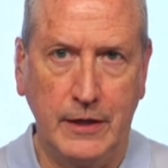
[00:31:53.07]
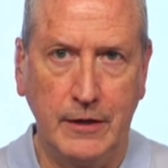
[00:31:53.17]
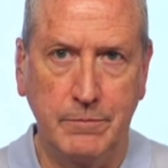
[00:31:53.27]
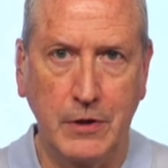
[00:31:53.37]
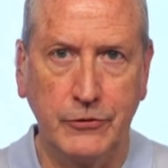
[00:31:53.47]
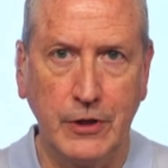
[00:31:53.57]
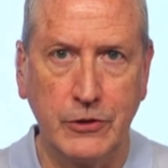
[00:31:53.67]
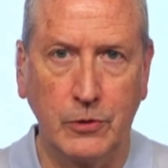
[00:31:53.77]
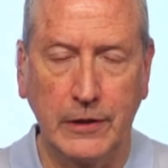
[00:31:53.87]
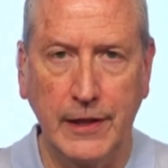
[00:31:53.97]

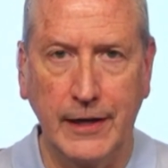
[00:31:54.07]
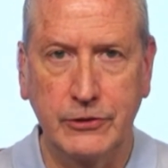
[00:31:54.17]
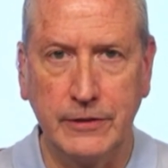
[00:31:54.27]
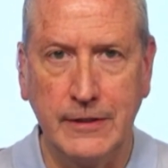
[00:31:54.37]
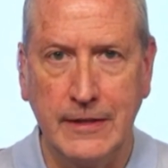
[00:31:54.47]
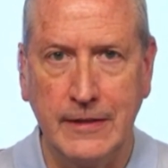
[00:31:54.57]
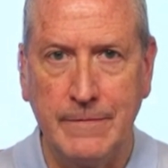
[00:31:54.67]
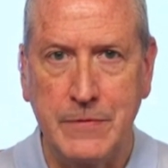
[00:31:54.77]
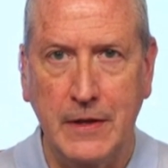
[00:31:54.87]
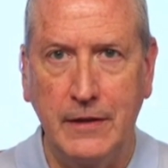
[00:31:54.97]
presidential election.
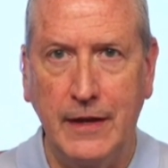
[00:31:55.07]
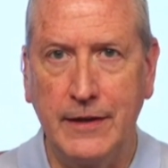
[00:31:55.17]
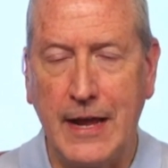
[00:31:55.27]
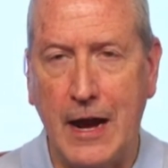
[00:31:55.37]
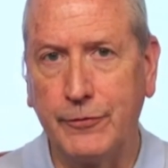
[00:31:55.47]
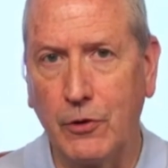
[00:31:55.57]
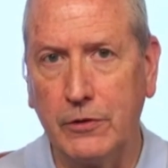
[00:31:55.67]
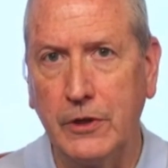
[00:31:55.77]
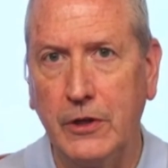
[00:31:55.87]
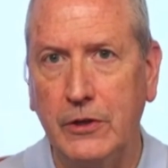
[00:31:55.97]
And now
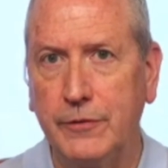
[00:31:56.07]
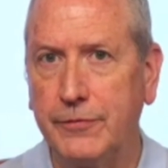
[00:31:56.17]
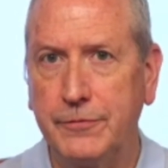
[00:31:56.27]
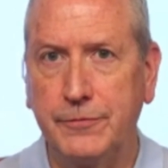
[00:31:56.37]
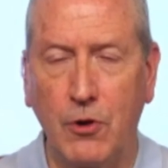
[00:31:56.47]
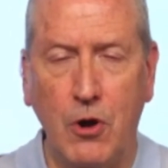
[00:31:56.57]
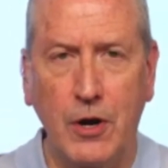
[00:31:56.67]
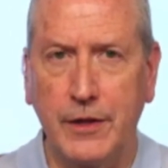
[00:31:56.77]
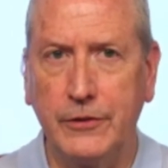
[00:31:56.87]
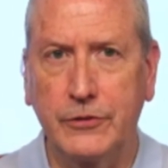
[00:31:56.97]

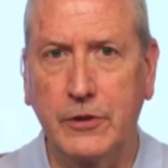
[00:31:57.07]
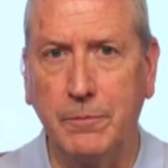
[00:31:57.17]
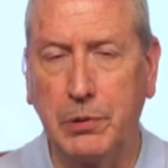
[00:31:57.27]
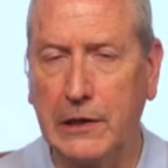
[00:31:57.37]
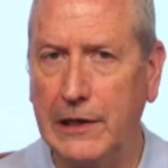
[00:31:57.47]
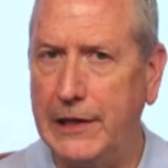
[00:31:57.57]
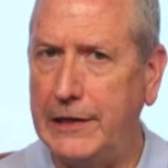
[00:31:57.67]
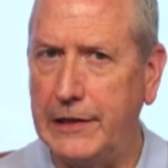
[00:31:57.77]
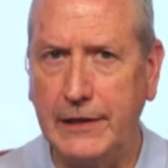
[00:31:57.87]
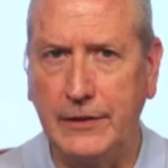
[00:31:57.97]
Florida is
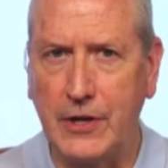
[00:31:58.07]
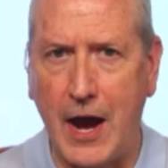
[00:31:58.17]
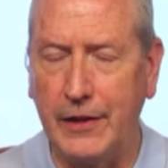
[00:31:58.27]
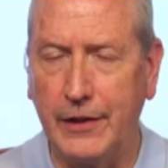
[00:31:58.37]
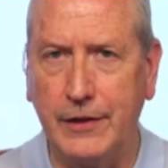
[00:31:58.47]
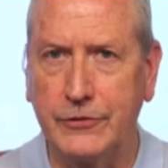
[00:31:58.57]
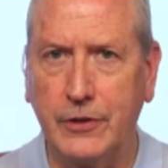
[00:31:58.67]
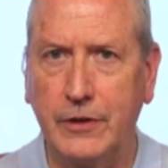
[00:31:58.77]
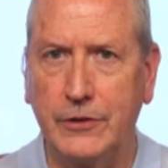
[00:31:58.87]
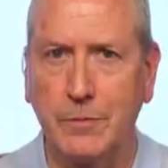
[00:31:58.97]
completely solid as
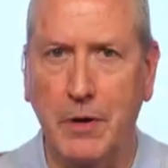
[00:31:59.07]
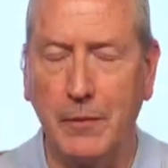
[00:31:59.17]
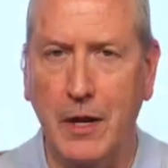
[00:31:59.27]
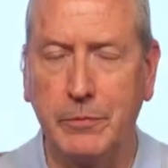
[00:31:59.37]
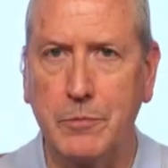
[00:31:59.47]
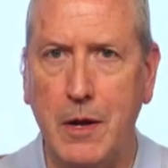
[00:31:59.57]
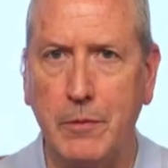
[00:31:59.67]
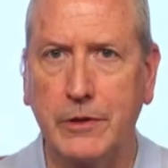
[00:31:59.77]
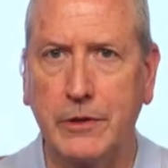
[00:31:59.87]
a Republican